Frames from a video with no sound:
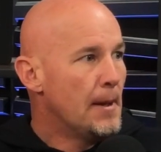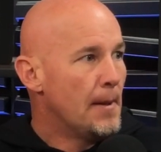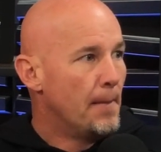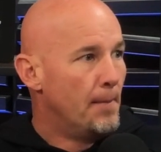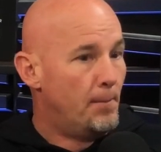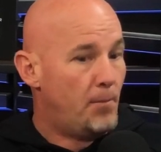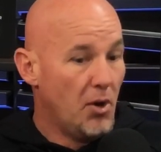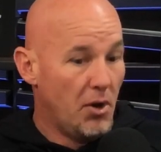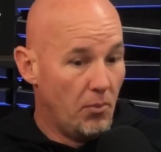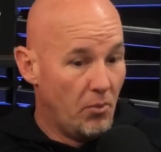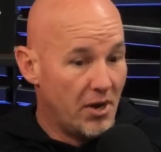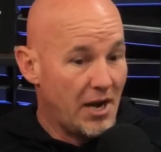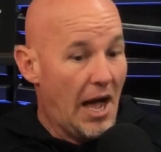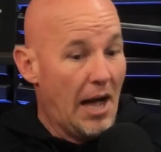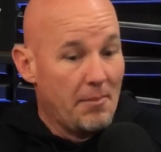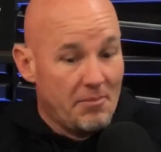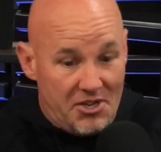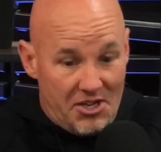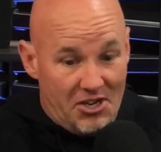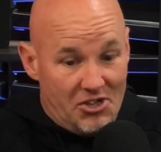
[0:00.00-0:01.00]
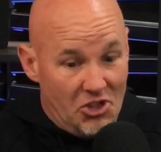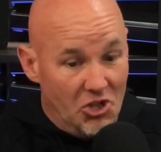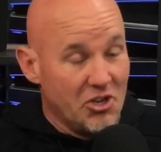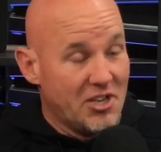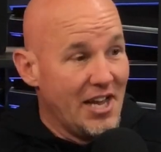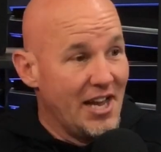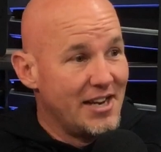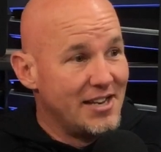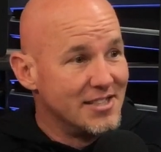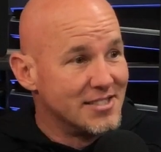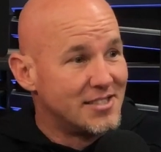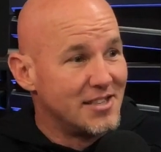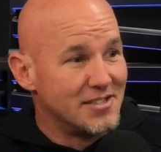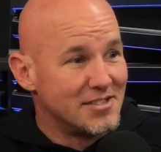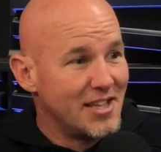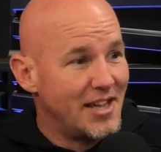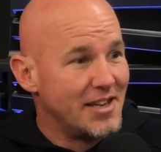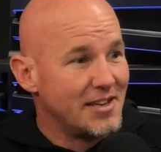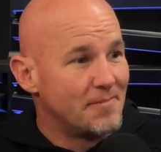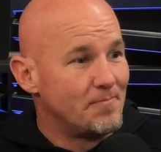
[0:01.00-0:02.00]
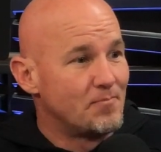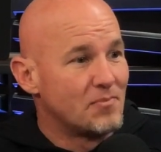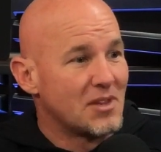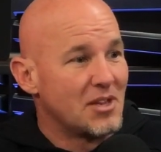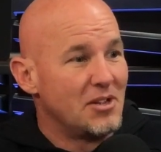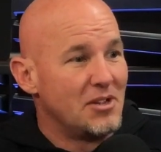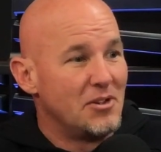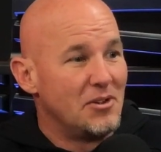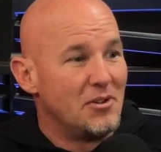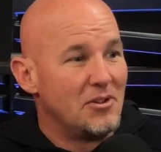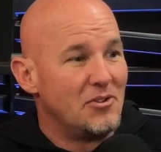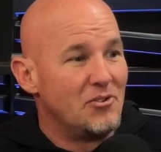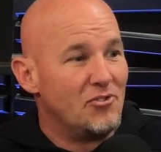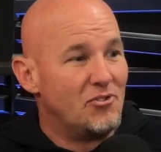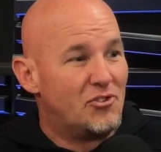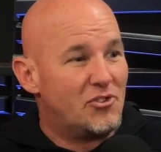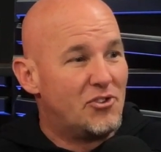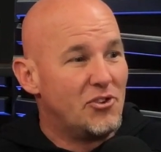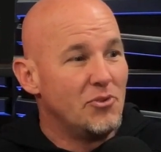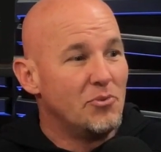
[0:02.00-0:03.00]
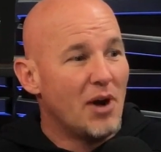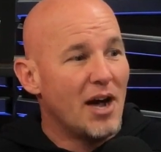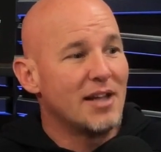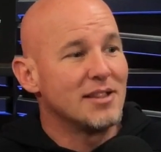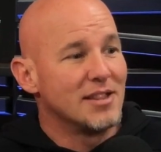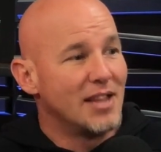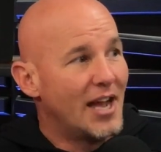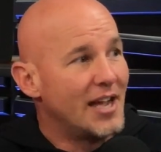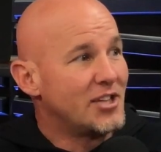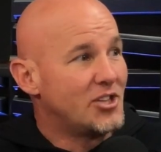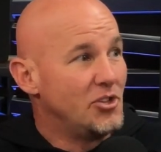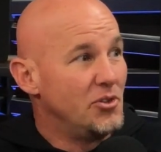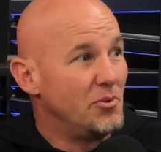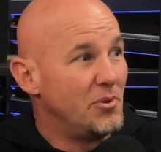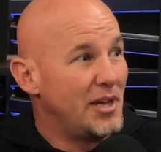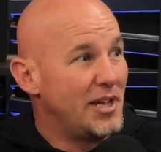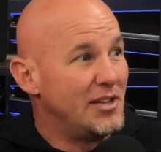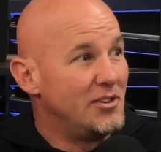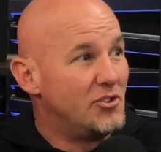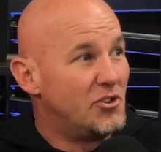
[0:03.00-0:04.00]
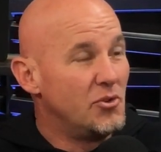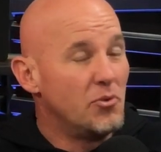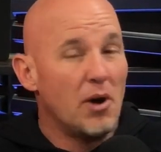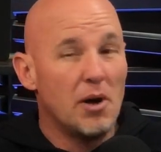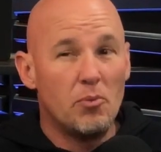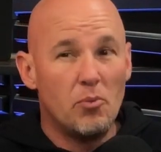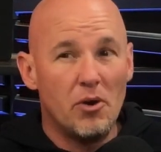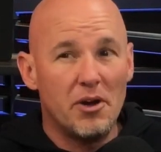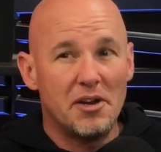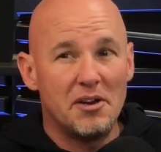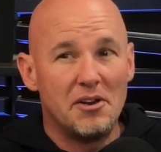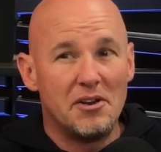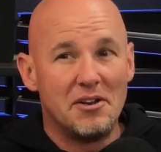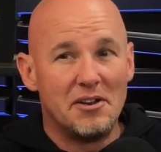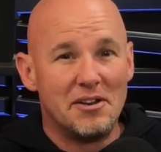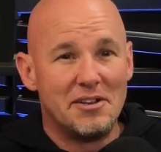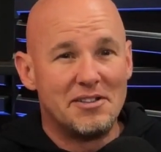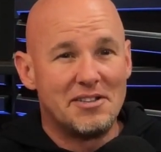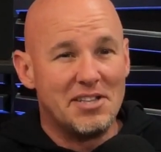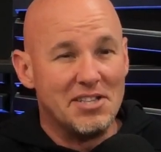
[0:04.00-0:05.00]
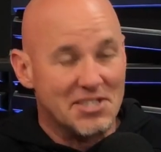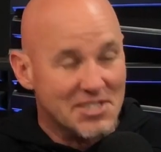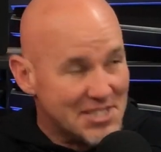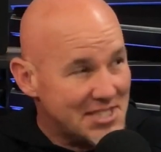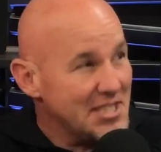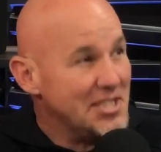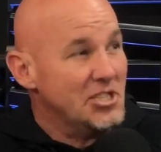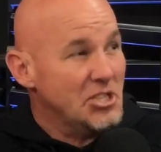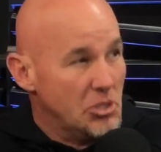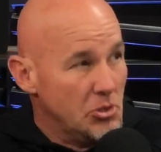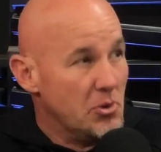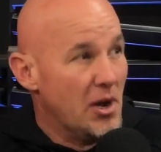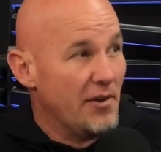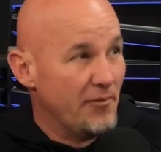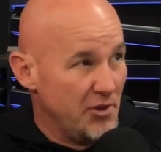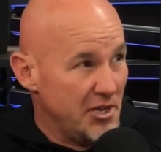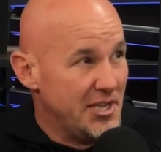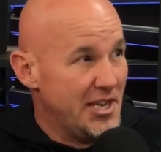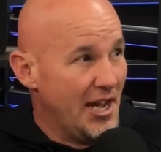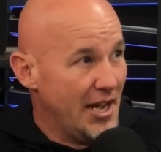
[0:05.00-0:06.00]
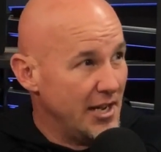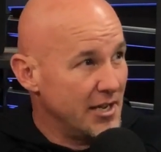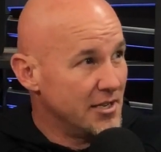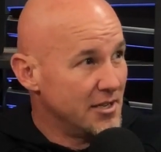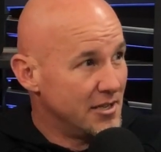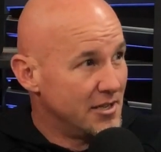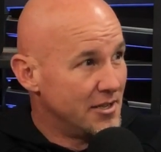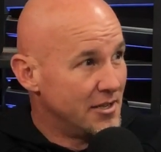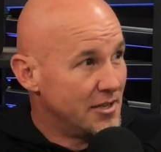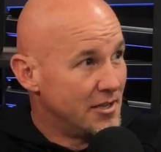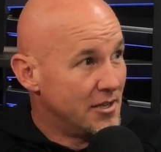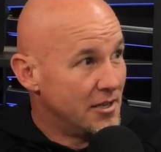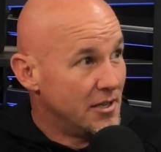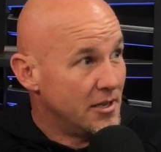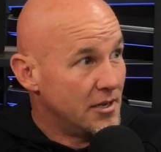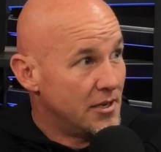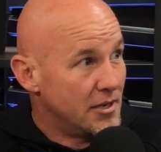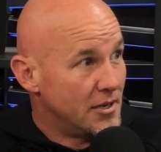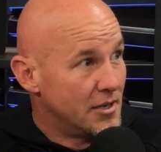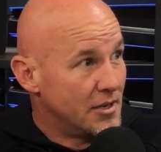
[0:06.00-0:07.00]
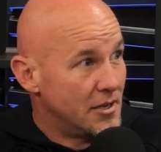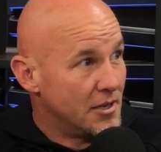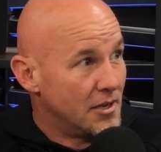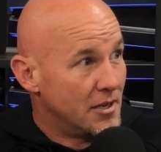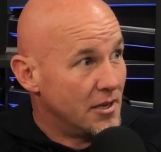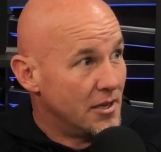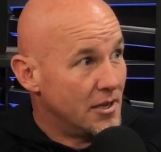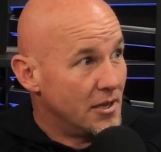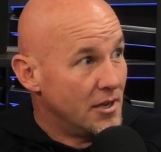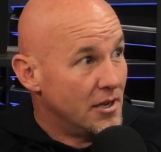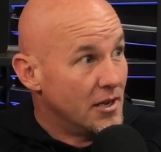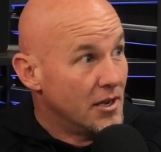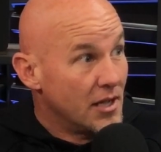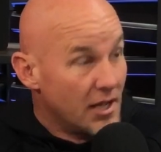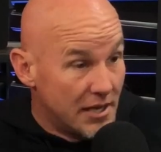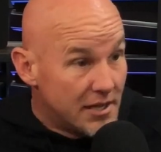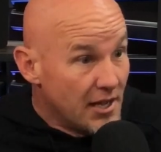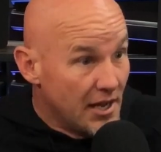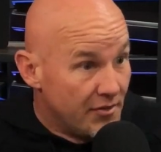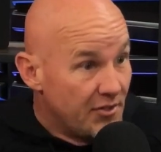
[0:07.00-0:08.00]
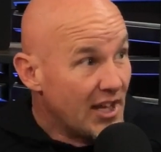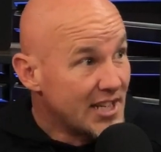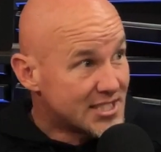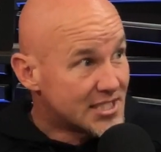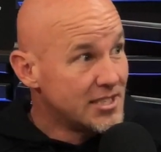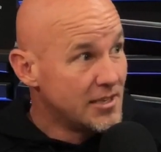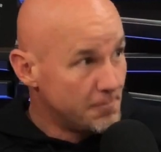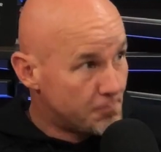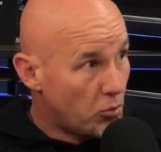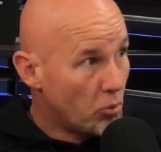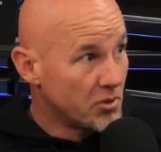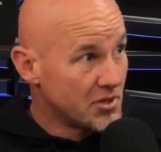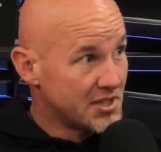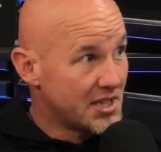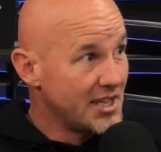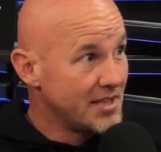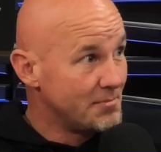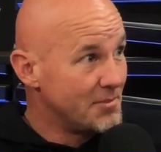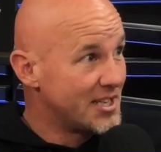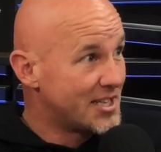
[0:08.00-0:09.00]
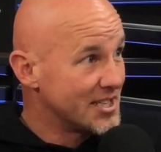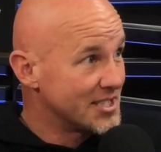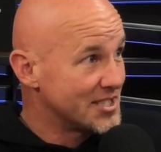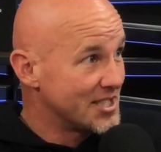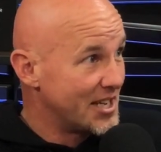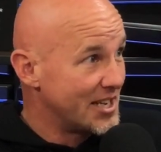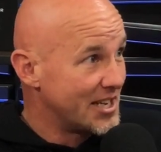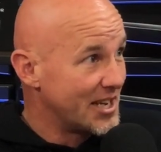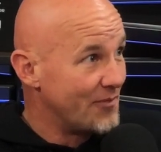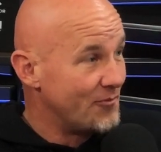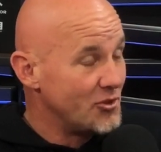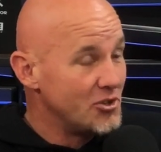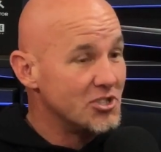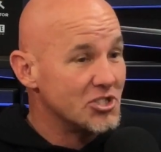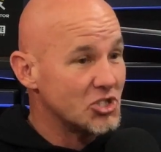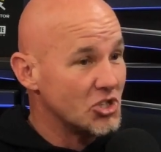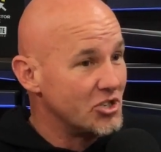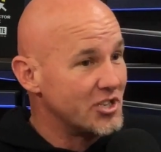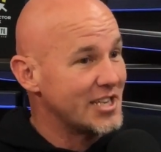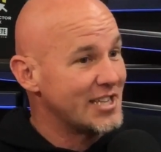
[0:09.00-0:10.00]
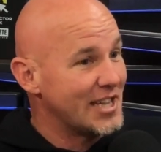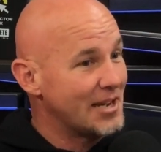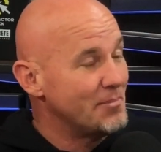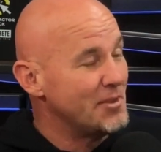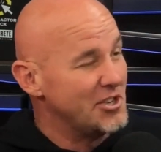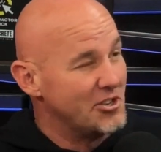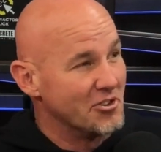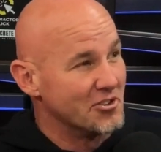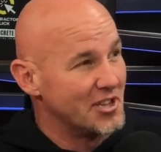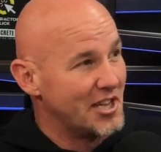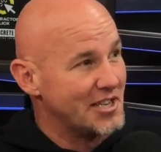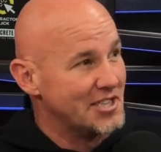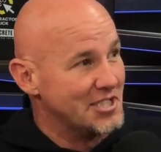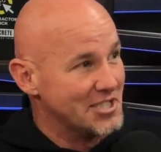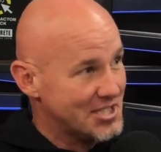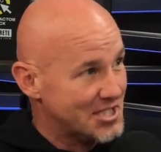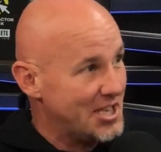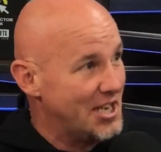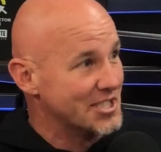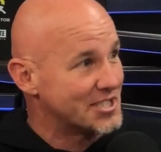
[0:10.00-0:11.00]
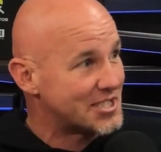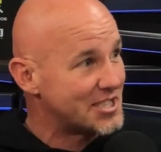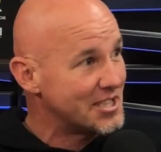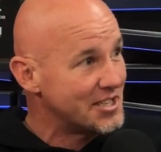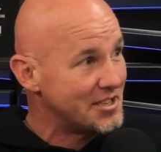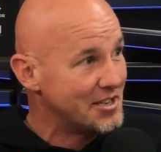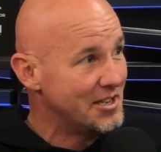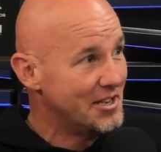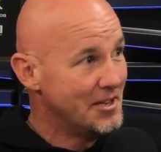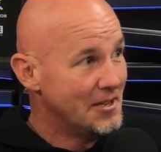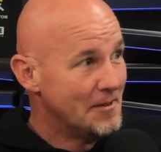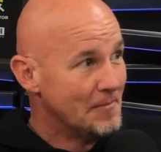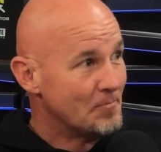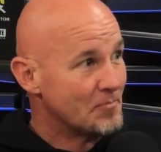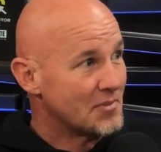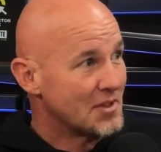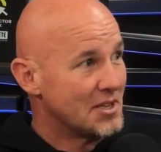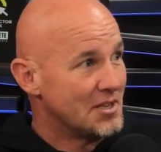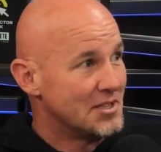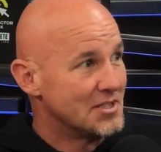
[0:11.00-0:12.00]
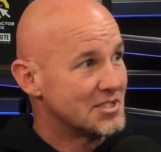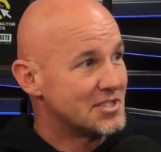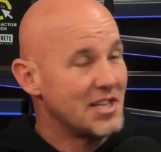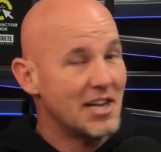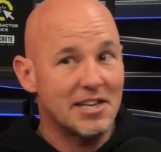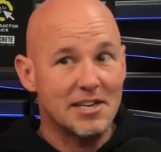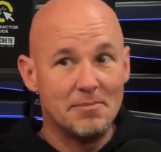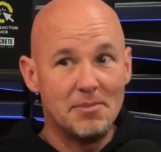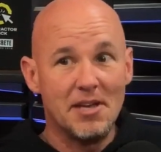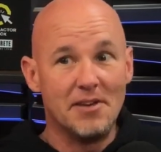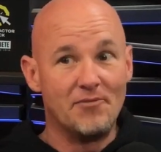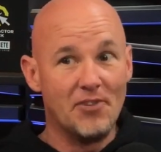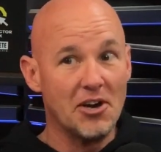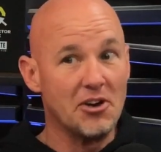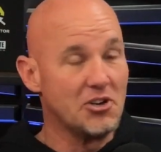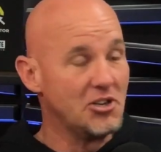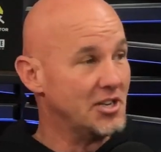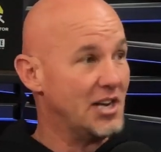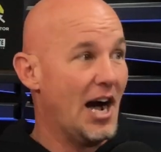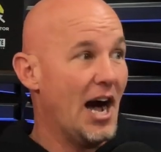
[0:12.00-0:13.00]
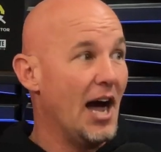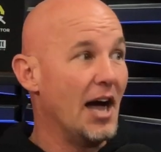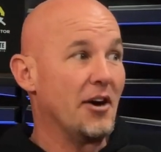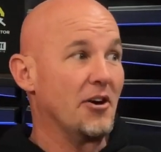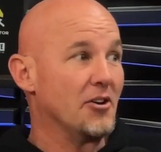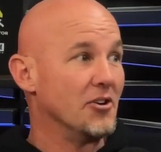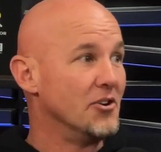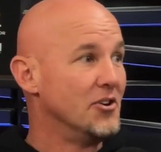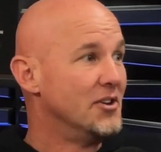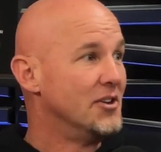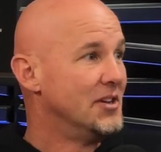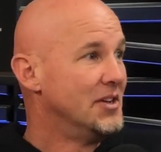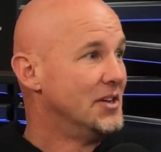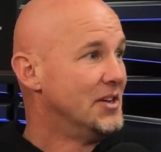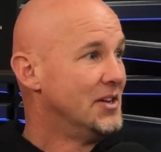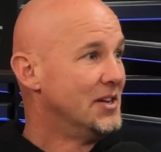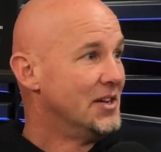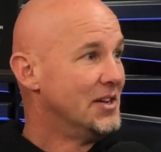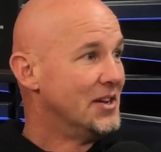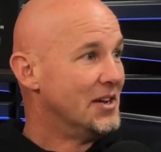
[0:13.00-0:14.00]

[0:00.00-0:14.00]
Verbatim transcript: But what I'm going to look at is is like, do I like you, and do I want to see you every day? yeah. And that's an important thing, because, like, if you just look at them and you're, like, disgusted, it's not going to be a very good hire. Yeah.